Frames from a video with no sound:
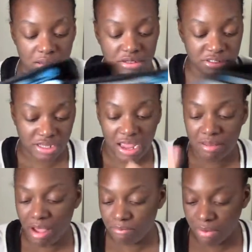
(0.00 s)
because I
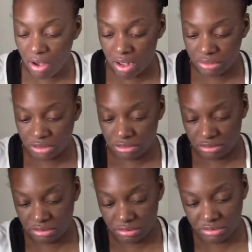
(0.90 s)
bought,
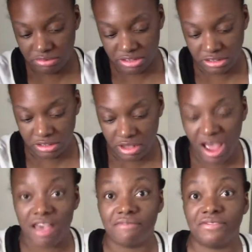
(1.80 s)
let's see,
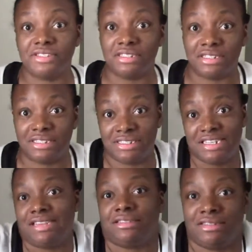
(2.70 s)
I have
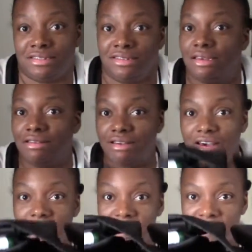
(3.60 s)
6
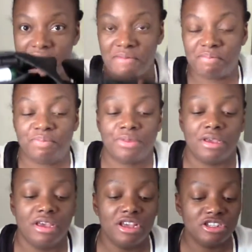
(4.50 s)
of them.
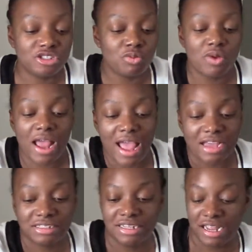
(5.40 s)
So what I
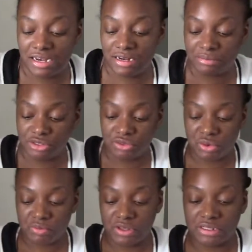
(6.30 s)
actually ended up
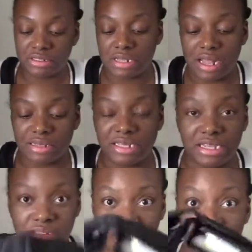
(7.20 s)
doing was I
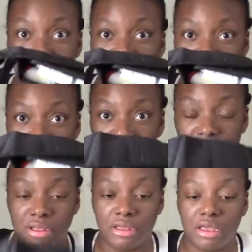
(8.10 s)
take 2 of
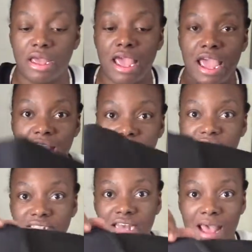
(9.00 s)
them and
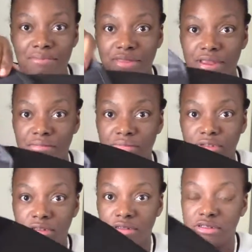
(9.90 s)
snap them
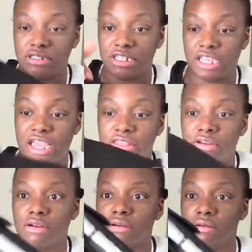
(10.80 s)
together